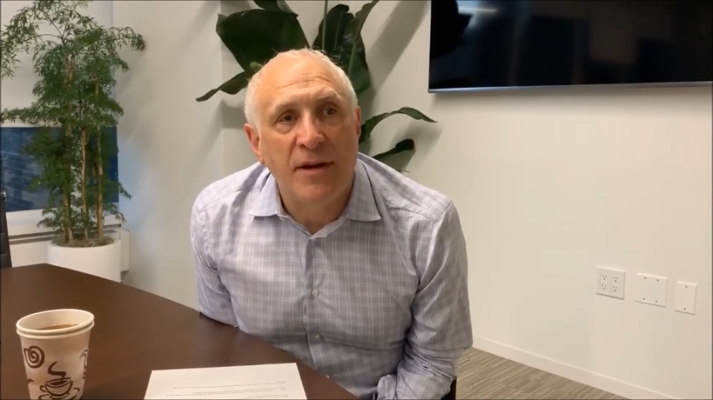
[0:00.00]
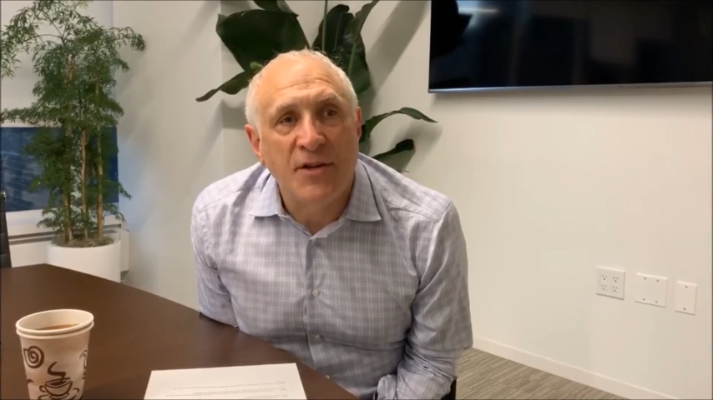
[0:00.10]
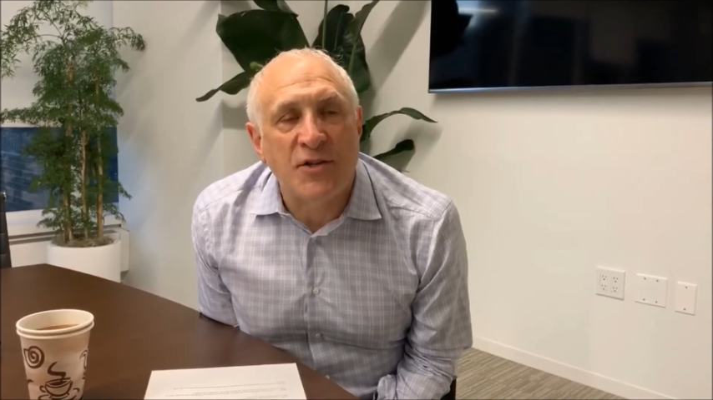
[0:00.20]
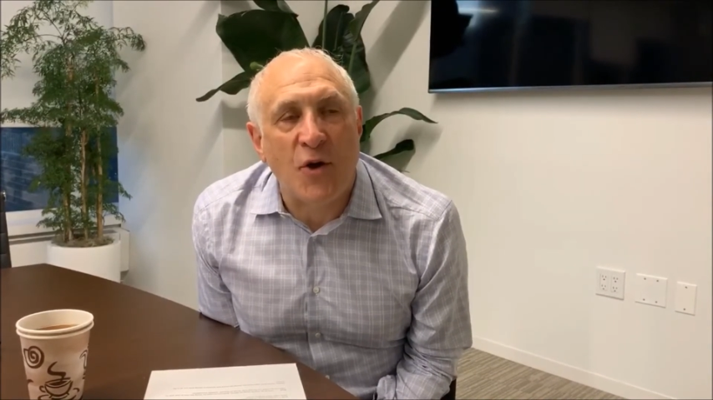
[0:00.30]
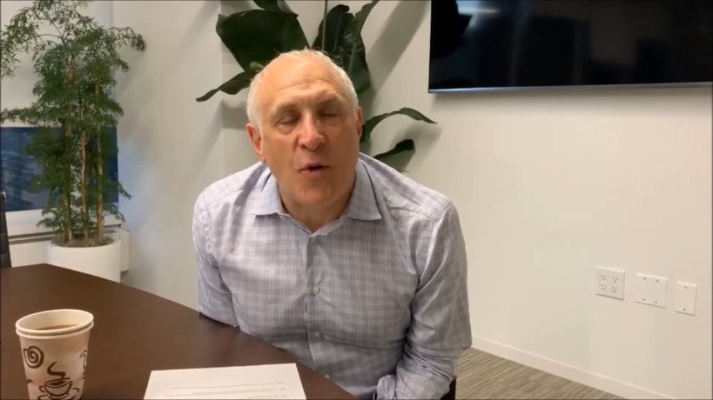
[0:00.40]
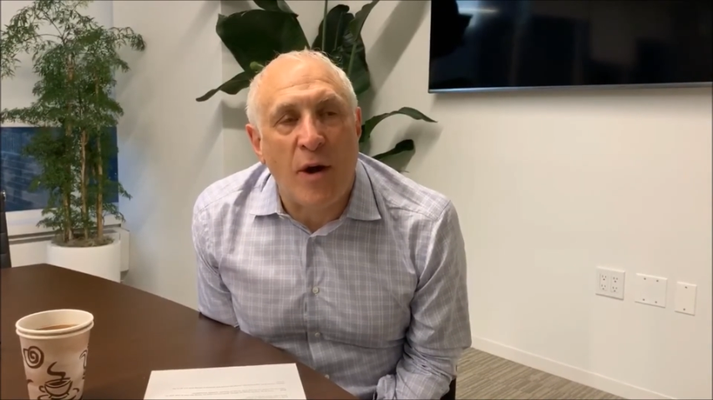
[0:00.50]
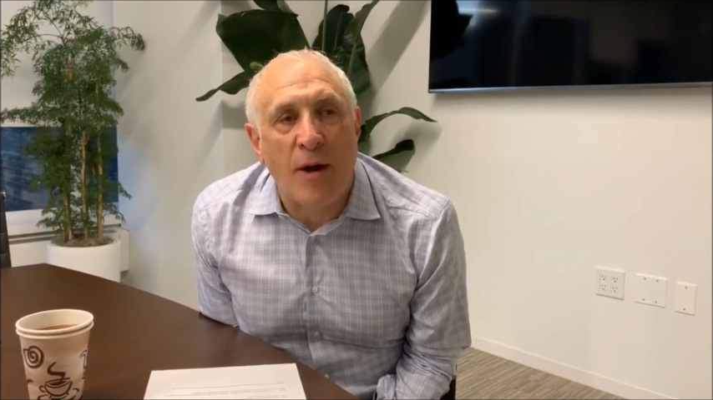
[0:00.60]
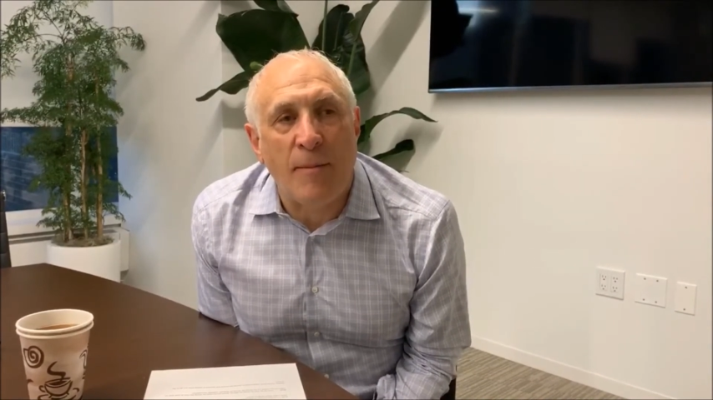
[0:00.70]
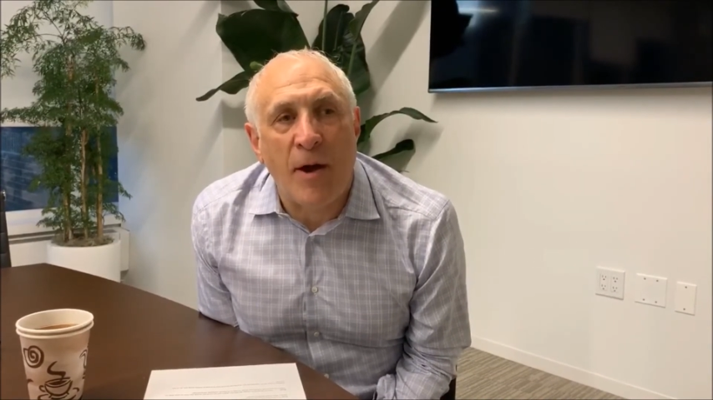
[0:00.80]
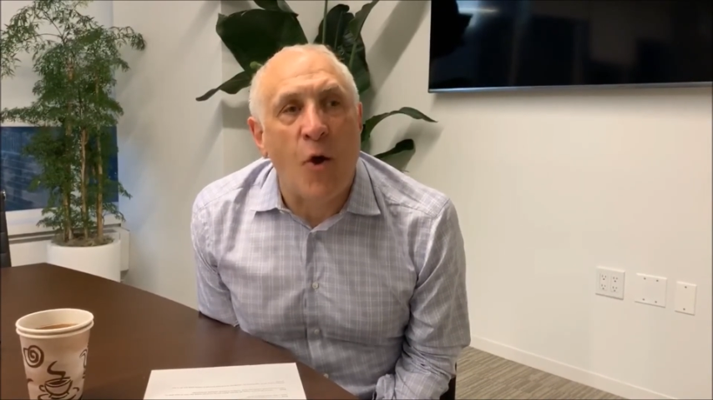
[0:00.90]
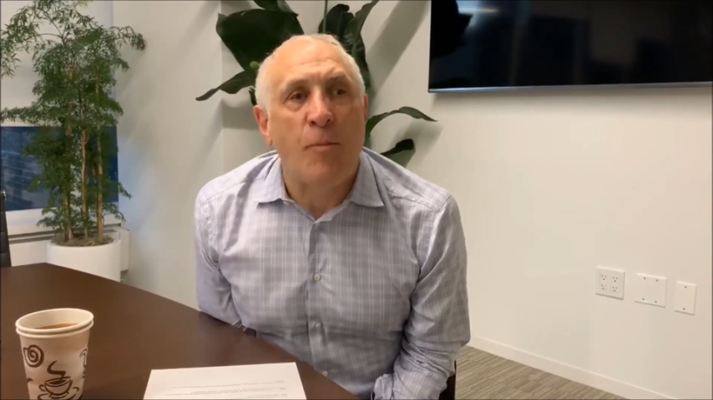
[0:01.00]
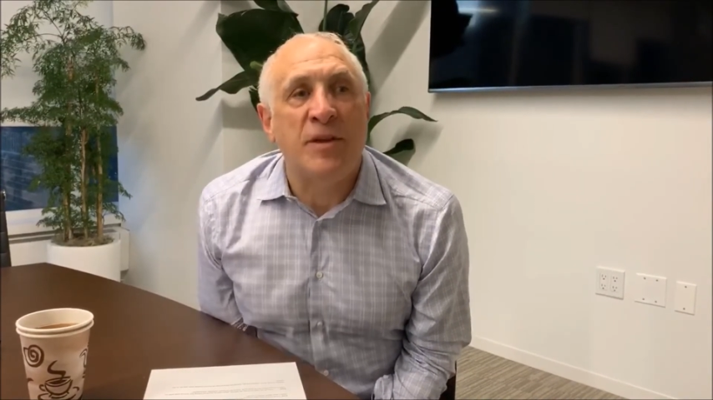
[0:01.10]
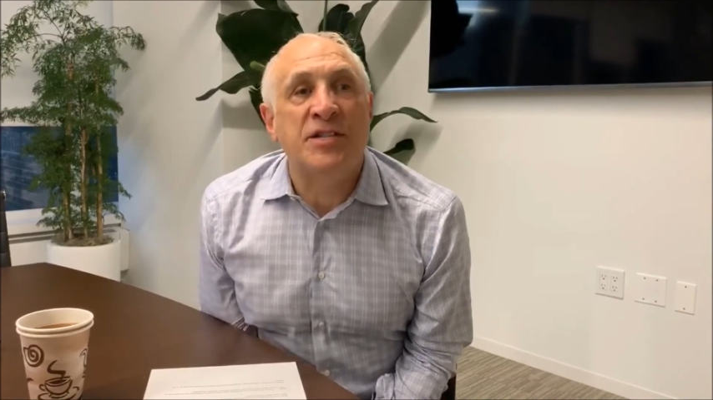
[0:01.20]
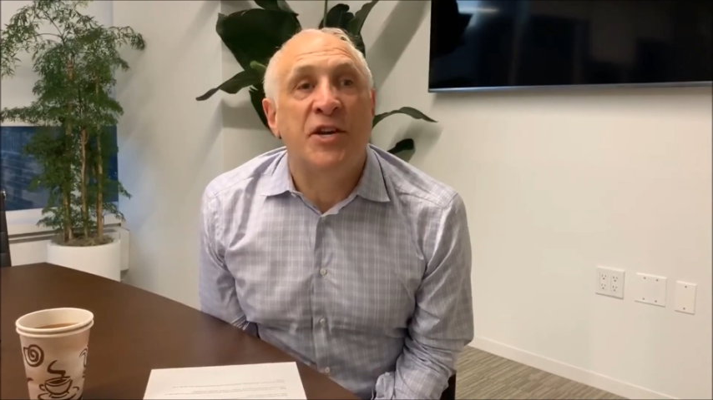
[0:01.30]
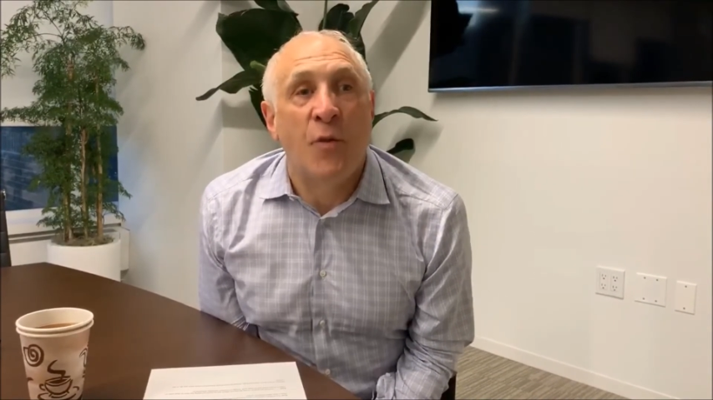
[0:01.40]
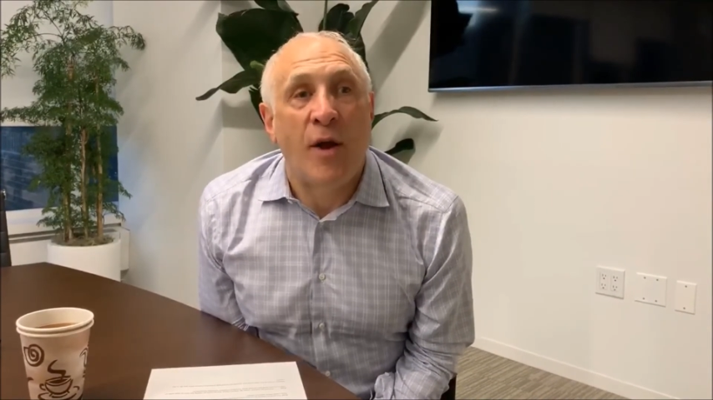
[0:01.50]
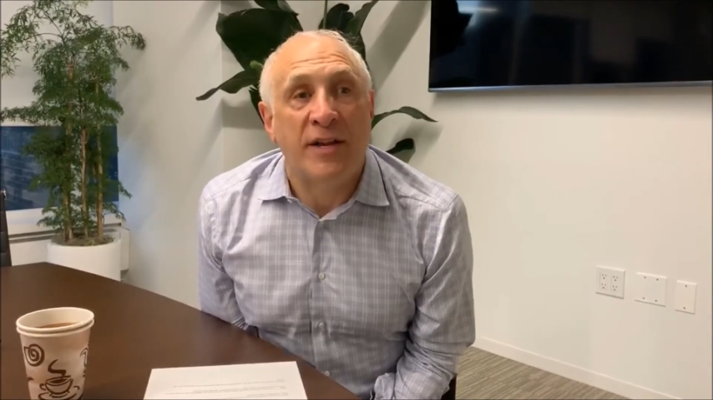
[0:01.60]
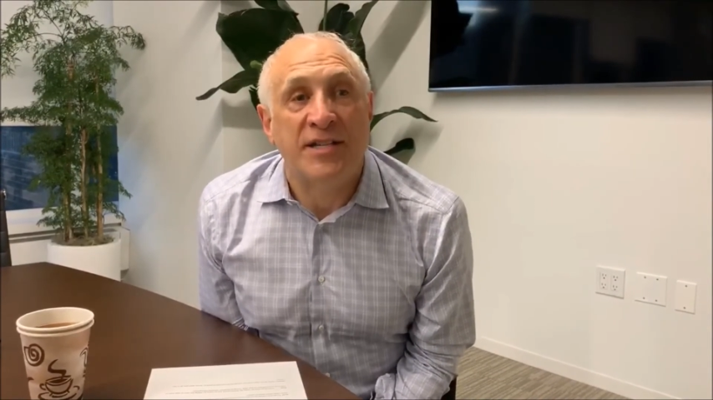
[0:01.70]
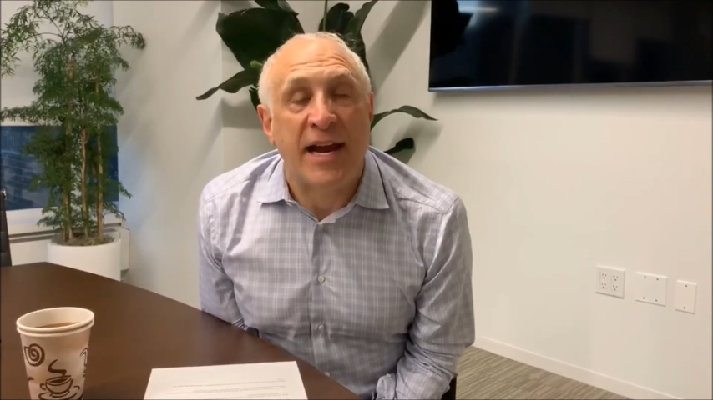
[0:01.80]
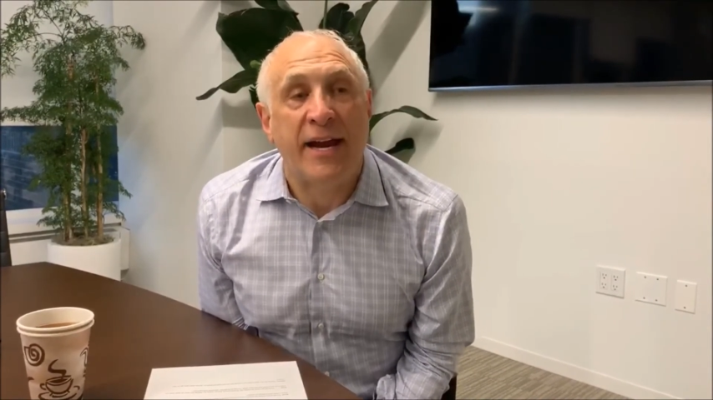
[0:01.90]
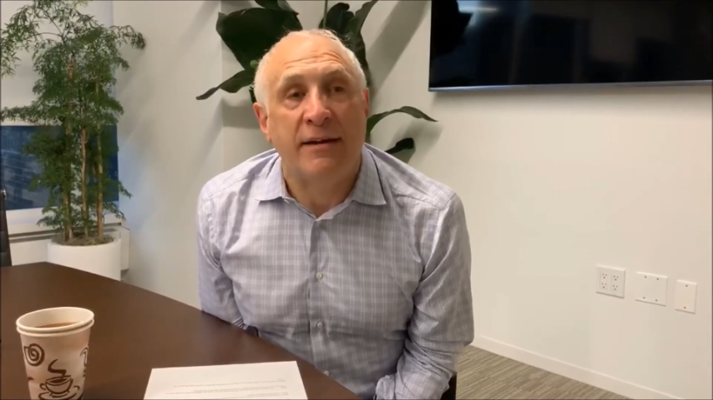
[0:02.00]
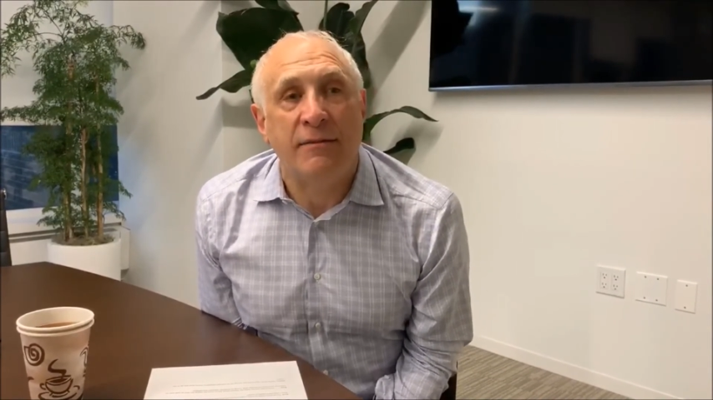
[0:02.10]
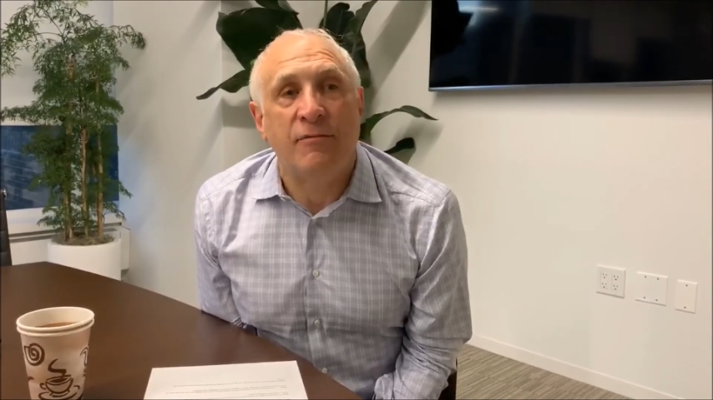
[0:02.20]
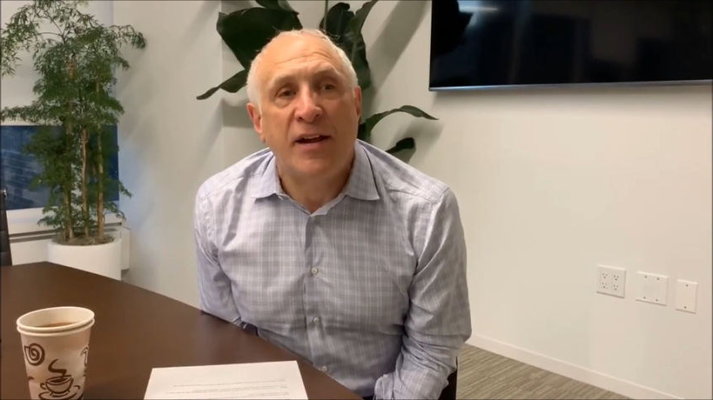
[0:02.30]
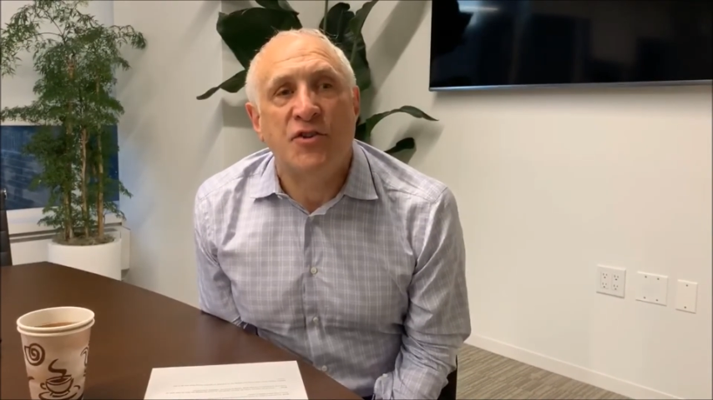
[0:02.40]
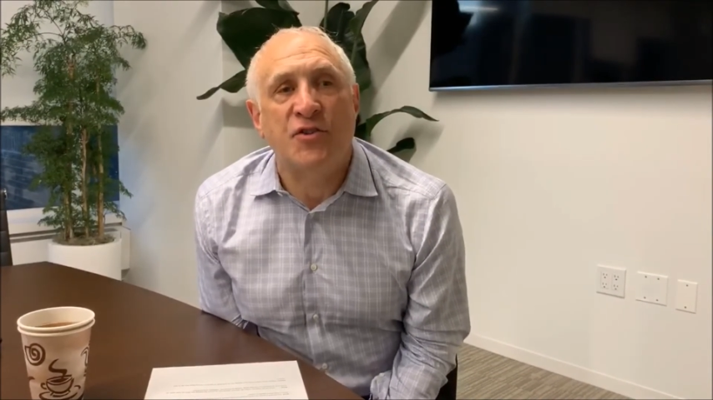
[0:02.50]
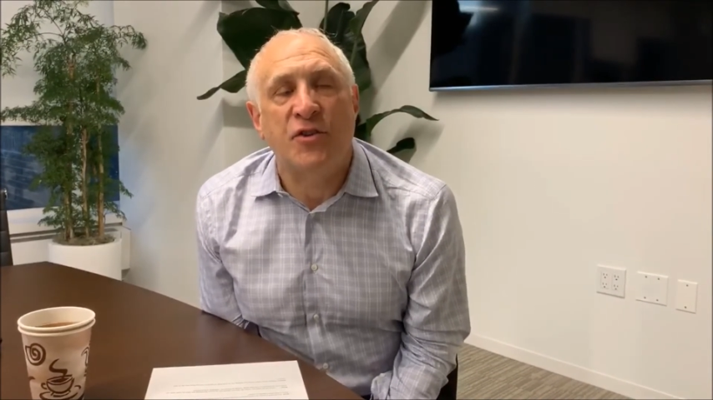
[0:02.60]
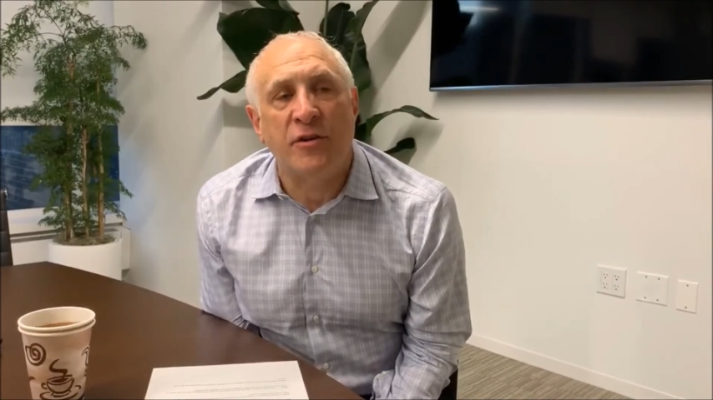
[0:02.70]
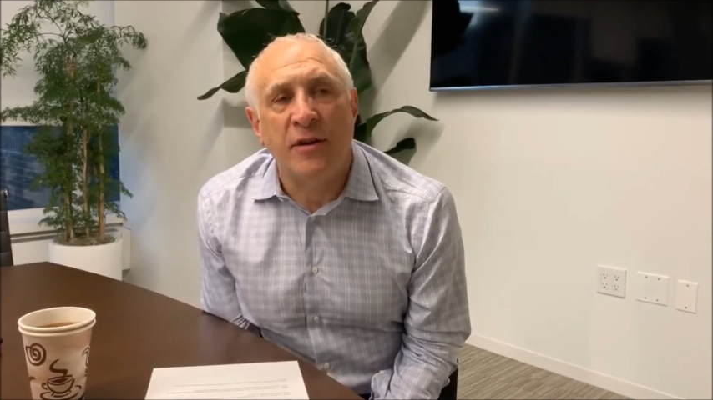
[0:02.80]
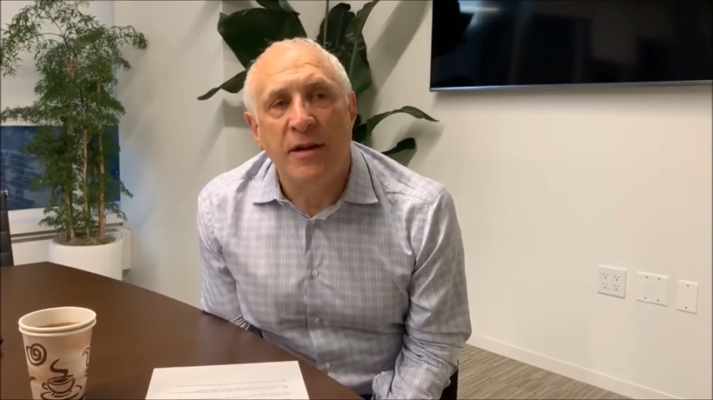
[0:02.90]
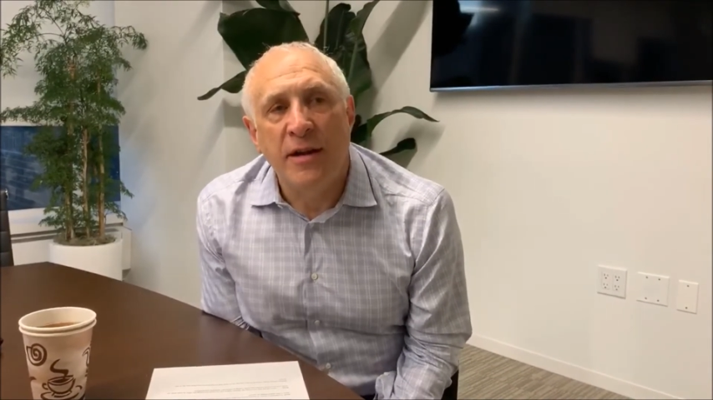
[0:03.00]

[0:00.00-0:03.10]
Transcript: So I hope to see you on the site, registered.